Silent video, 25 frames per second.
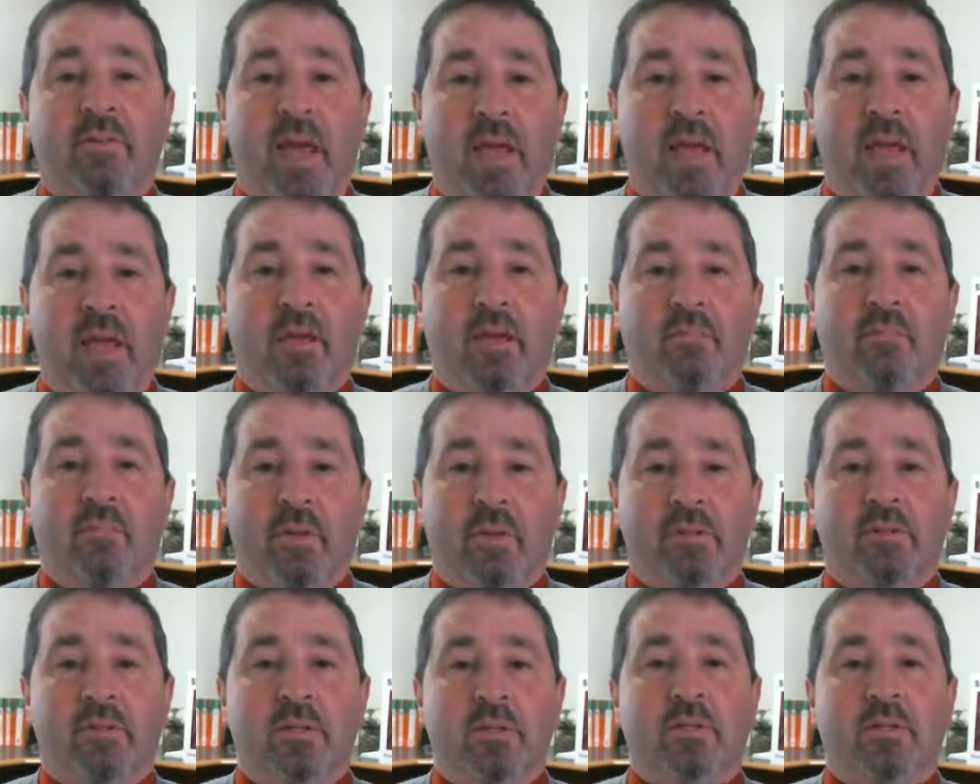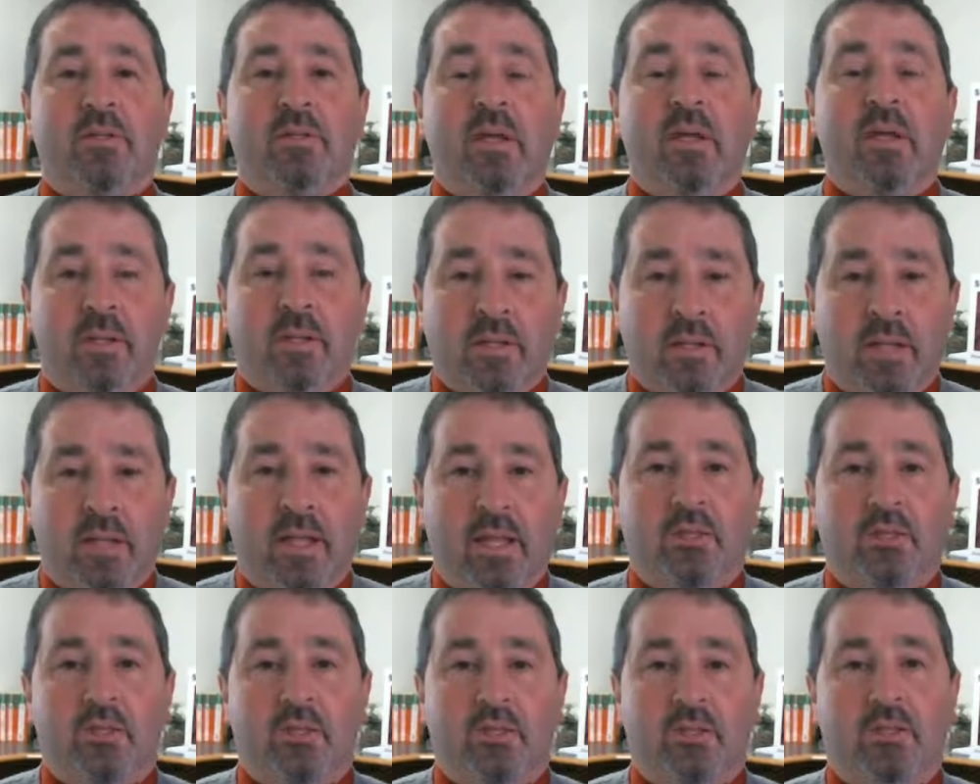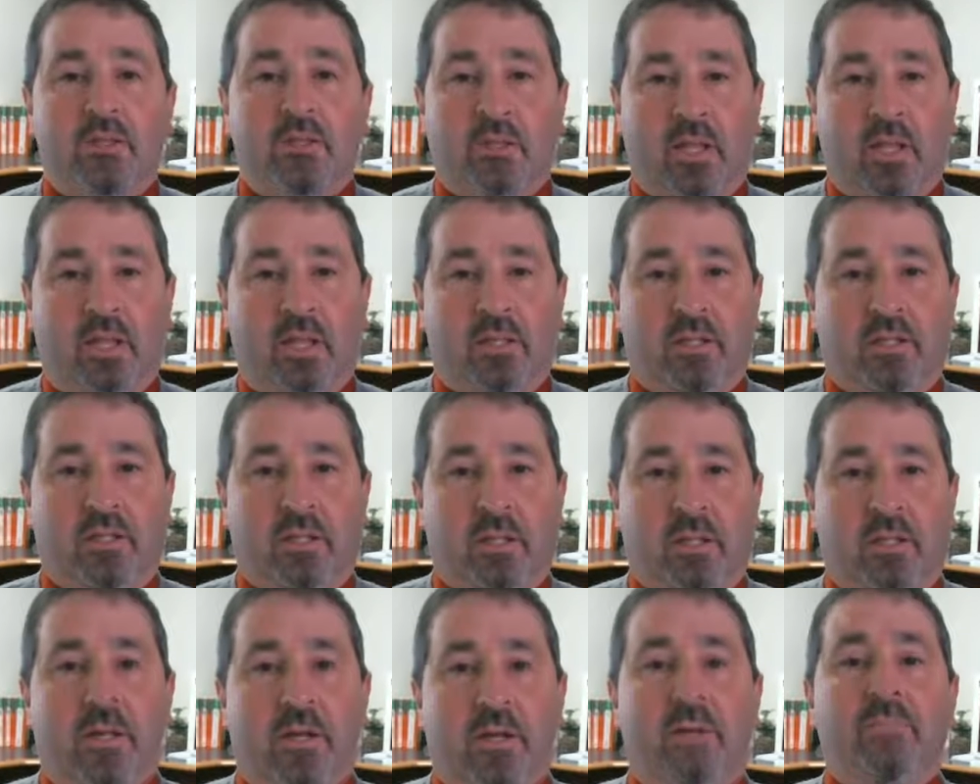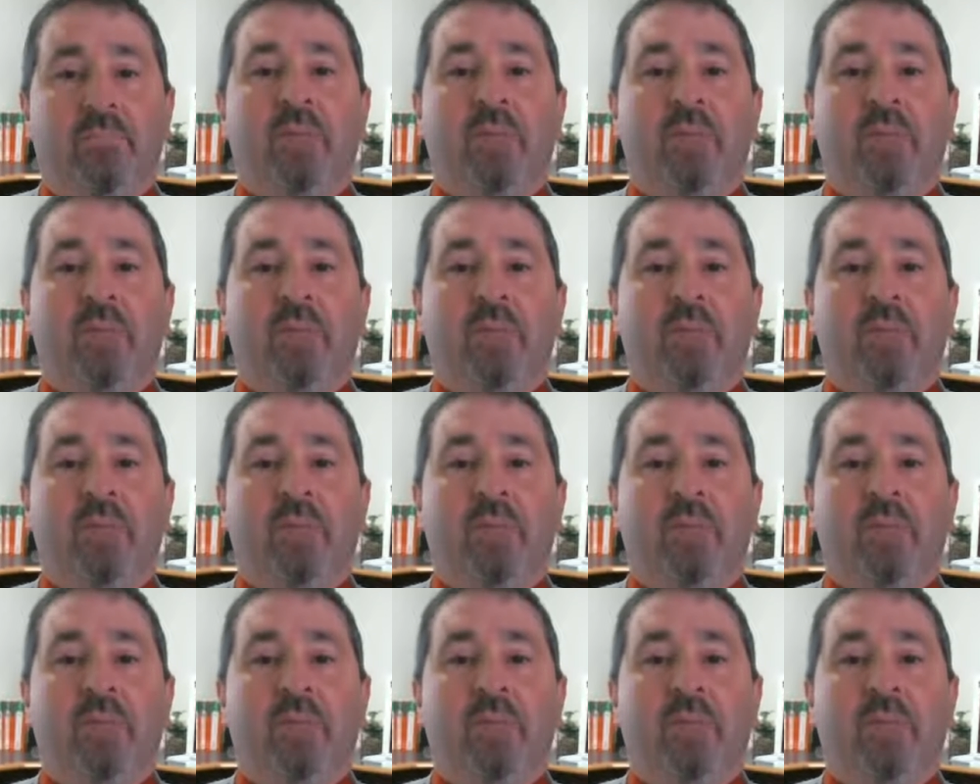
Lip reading: any business legislating